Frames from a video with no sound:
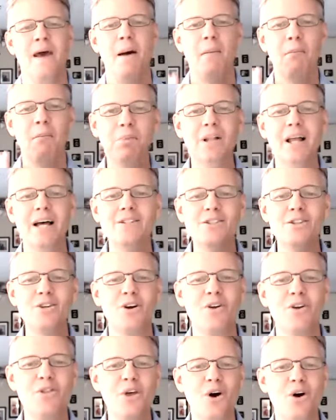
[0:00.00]
blessed
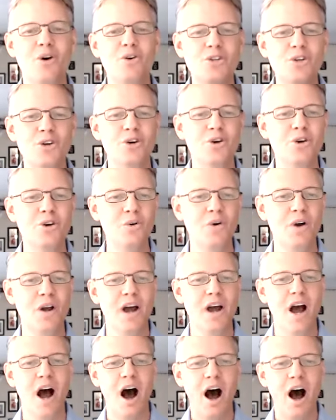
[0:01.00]
are those who
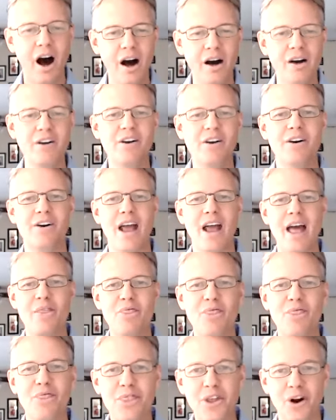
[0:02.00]
hunger
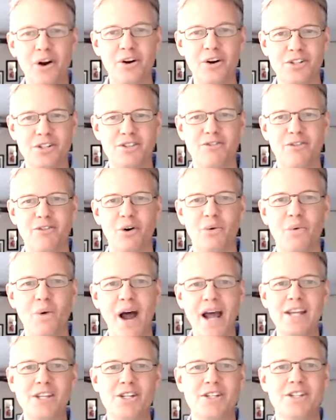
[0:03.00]
and thirst for
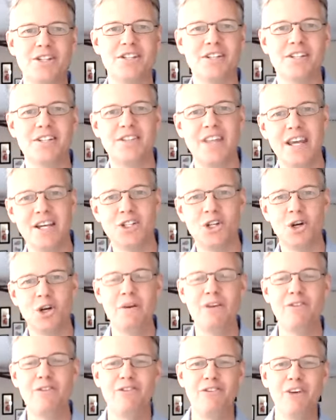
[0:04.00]
righteousness, they shall
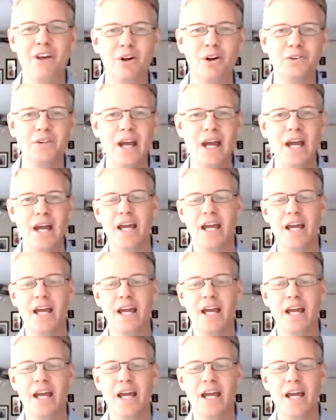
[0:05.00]
be filled.